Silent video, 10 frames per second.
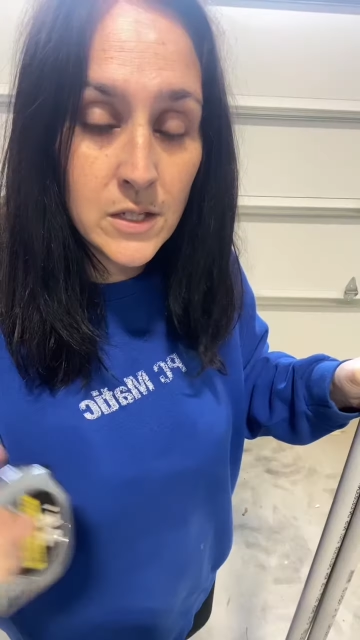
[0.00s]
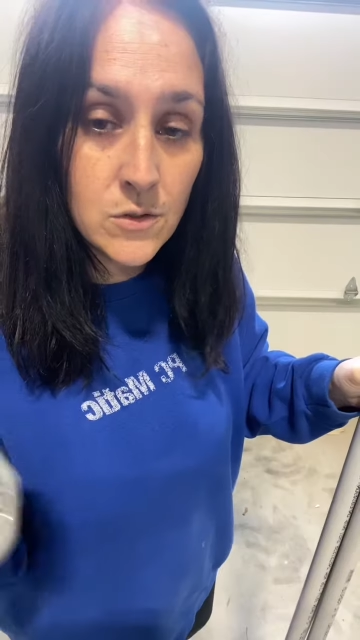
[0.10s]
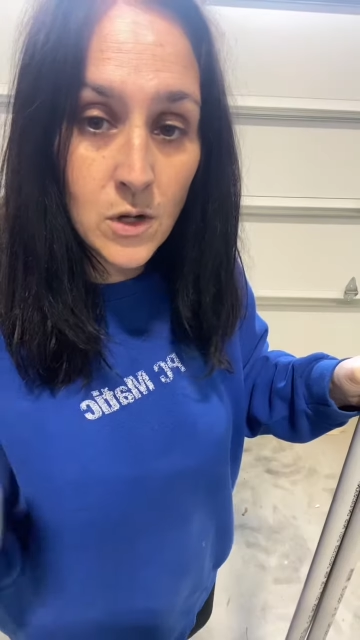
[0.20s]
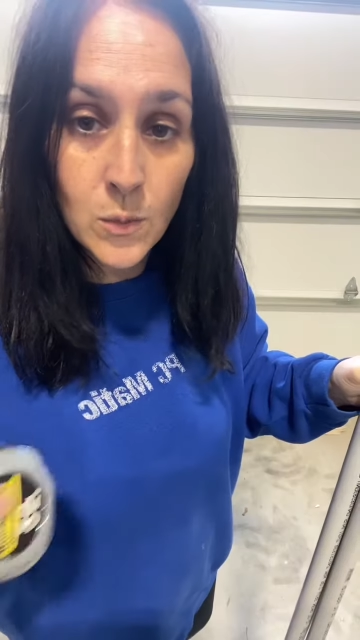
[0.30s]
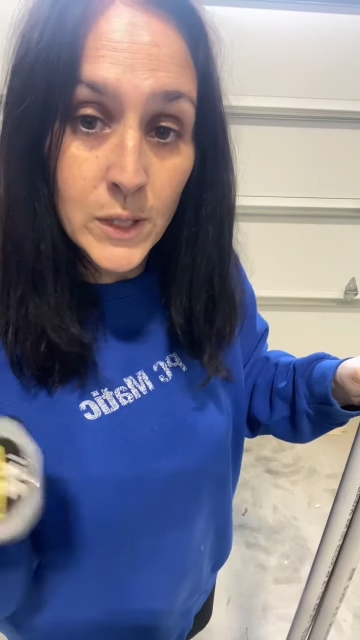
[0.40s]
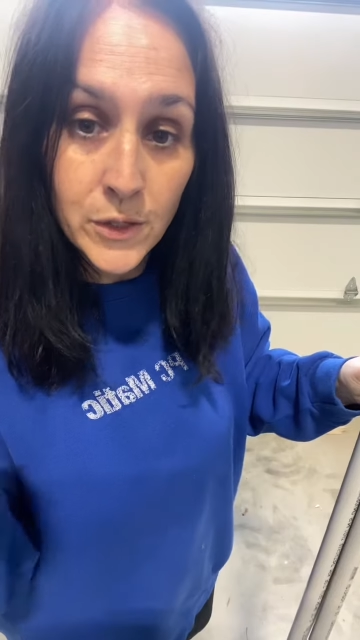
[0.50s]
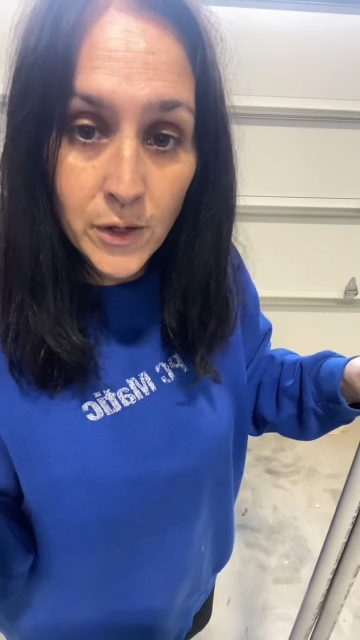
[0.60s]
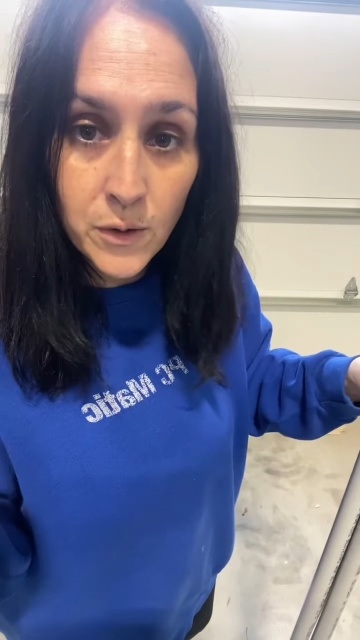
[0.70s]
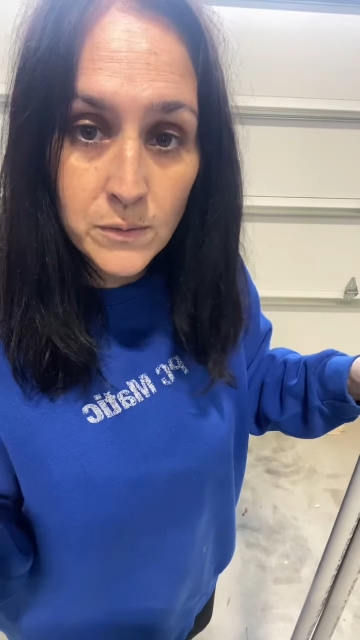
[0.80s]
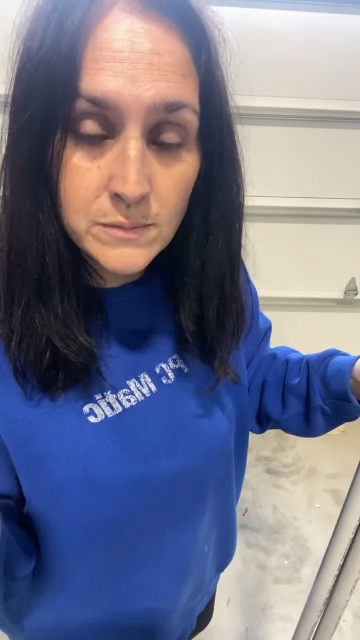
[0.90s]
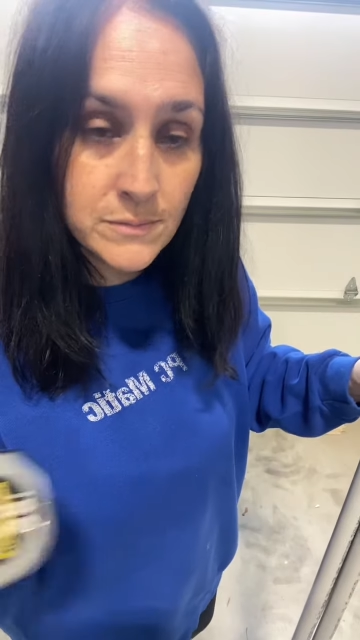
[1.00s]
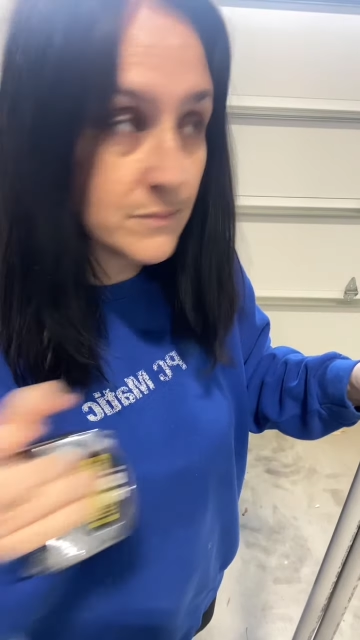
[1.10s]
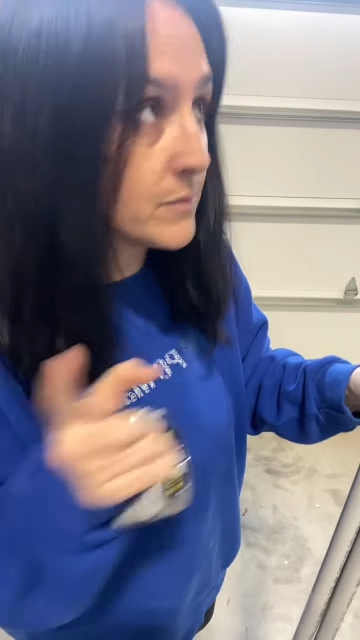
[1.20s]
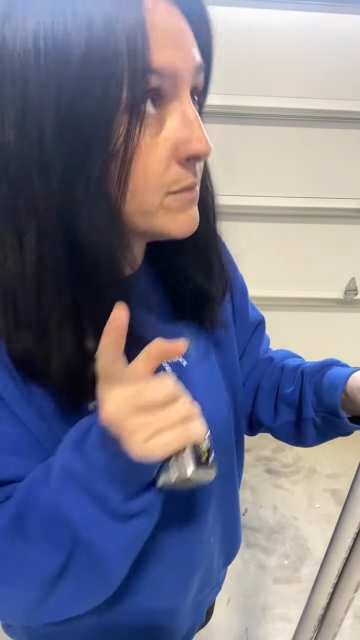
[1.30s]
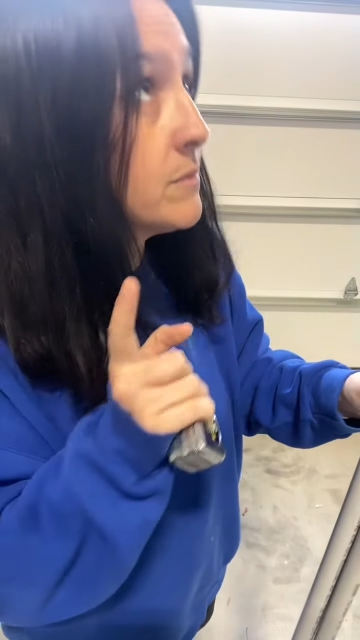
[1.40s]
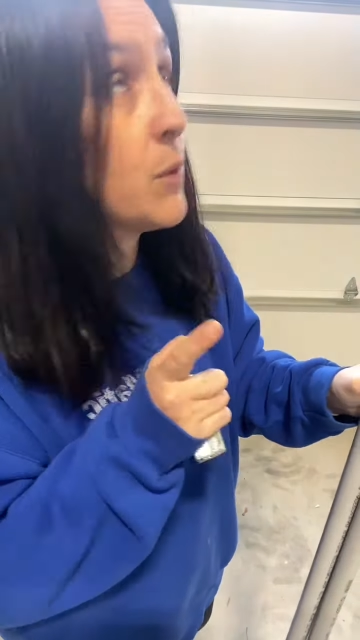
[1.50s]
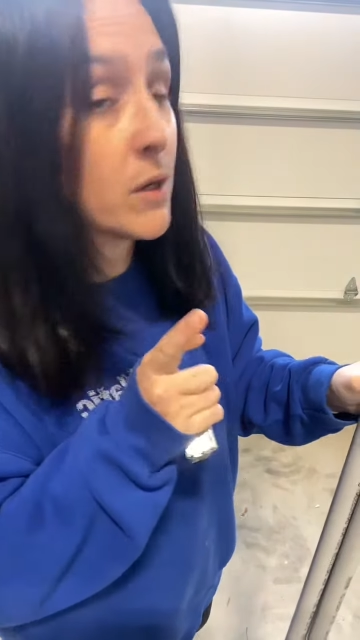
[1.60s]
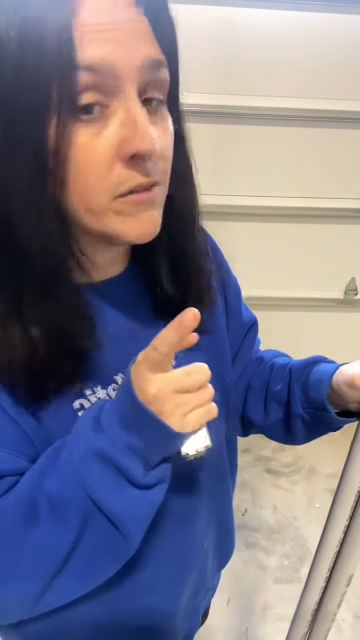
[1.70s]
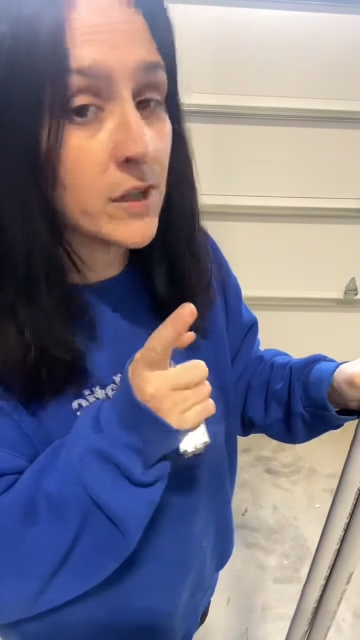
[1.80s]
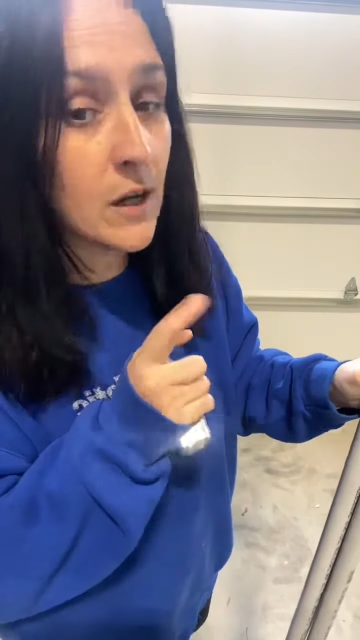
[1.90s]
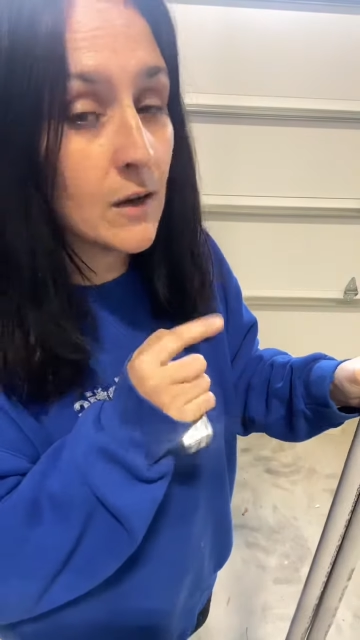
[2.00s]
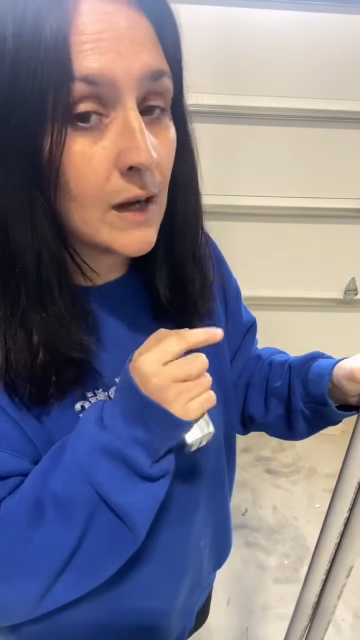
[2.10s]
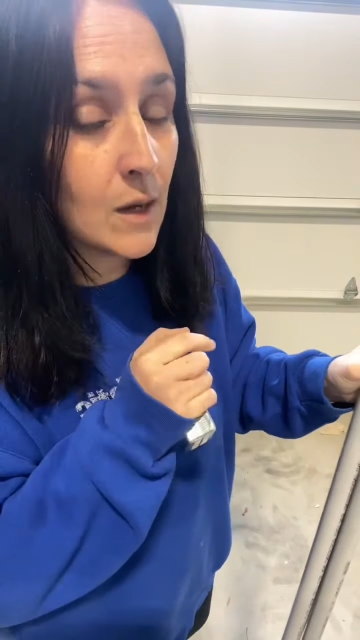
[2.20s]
know what you know. To figure out how